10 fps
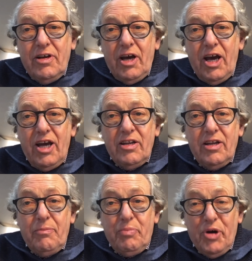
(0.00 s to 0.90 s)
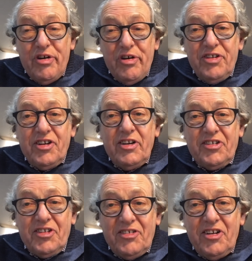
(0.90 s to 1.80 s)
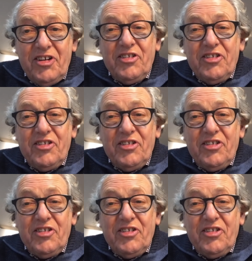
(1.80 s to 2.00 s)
in the boroughs, in the cities,